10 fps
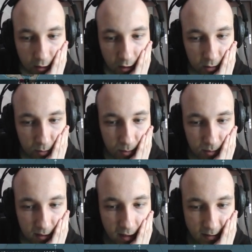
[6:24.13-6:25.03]
And
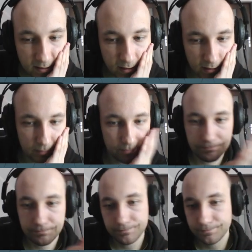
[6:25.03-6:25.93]
maybe that's it.
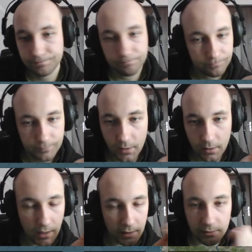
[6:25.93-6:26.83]

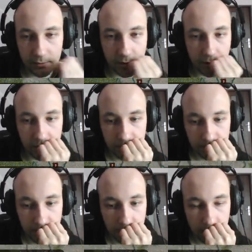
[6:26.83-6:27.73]
I don't know.
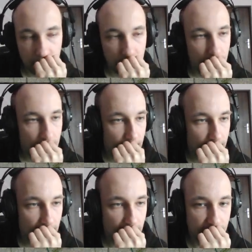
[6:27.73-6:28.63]

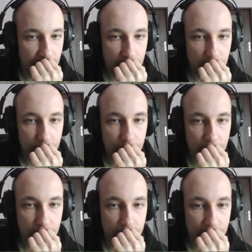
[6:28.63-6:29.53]
I cannot
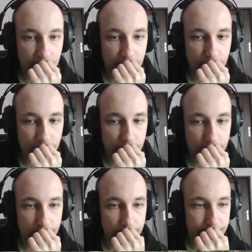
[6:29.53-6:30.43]
say for sure.